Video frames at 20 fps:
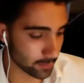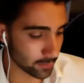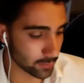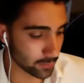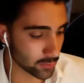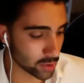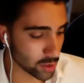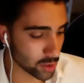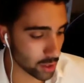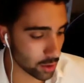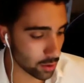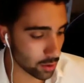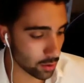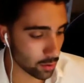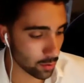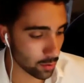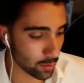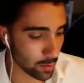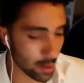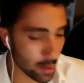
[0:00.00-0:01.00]

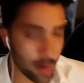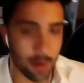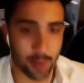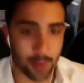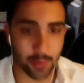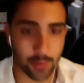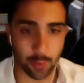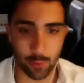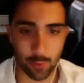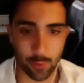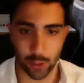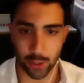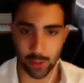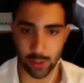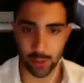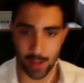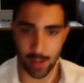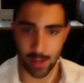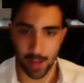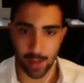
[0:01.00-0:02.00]
So another question
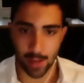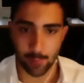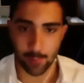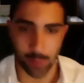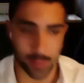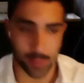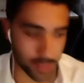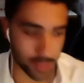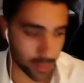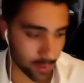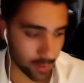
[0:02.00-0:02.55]
I had was